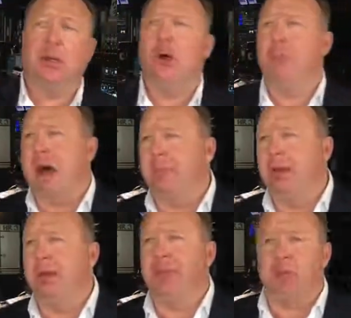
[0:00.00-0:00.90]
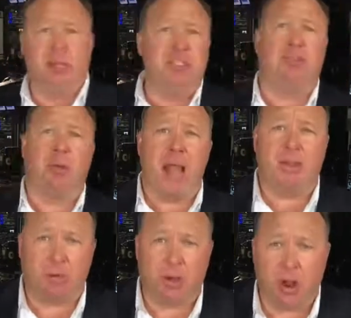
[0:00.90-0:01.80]
Obama and the Clintons
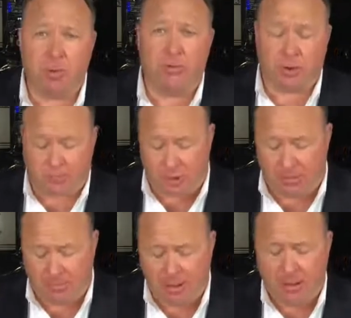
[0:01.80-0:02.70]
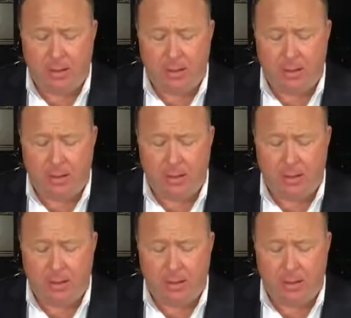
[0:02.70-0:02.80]
bragged they were going to overthrow Trump.